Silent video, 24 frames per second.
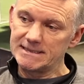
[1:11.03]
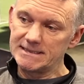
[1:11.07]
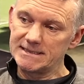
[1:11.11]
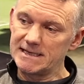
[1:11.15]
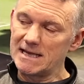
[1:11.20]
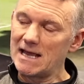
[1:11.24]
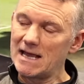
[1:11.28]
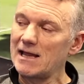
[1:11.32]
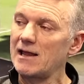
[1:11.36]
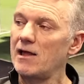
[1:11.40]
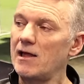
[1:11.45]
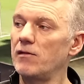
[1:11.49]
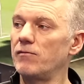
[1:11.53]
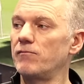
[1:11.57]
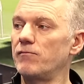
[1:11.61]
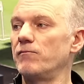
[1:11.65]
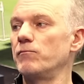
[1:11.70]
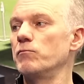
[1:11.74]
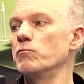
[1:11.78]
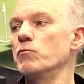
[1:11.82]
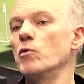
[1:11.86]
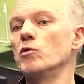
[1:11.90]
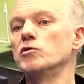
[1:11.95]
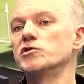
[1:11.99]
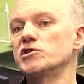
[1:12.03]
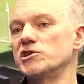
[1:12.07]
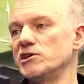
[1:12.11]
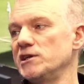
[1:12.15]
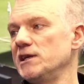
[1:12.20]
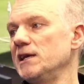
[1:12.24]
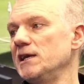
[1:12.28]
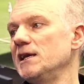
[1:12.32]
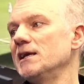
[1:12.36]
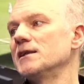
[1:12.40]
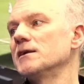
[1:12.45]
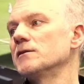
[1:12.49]
get a much
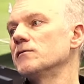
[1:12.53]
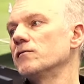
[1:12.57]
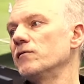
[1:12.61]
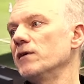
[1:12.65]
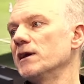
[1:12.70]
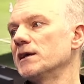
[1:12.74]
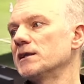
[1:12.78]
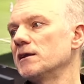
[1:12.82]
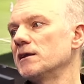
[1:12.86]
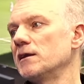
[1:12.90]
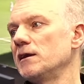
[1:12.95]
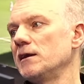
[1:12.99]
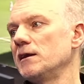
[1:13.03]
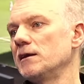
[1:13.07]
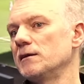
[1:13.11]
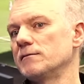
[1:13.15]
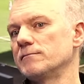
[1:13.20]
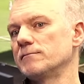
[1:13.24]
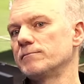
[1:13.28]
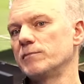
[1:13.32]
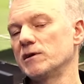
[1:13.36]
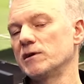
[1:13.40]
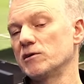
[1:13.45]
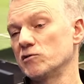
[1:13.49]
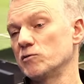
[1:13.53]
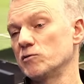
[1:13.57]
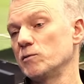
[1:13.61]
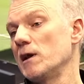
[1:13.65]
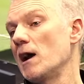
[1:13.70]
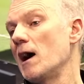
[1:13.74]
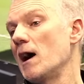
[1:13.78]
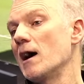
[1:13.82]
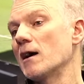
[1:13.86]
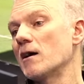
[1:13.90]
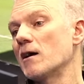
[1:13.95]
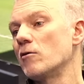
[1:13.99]
needed victory, and because we
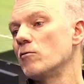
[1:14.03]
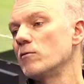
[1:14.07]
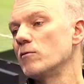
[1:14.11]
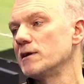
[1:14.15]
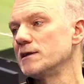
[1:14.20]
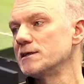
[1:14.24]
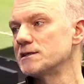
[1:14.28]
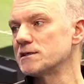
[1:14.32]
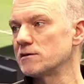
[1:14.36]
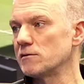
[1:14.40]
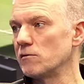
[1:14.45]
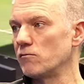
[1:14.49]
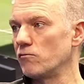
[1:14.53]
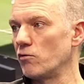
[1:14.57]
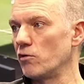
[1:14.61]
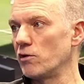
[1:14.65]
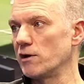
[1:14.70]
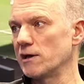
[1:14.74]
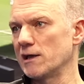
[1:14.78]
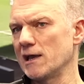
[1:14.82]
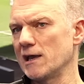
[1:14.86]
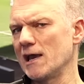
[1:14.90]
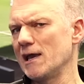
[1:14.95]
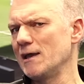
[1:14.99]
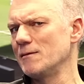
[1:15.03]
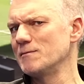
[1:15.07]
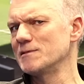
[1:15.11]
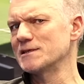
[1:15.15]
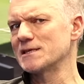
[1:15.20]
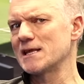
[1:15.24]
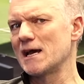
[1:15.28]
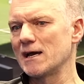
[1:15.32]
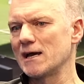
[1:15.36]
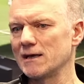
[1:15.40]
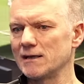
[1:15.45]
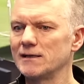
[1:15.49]
are going into a run of games
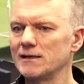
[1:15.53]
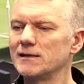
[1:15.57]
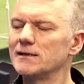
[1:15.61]
that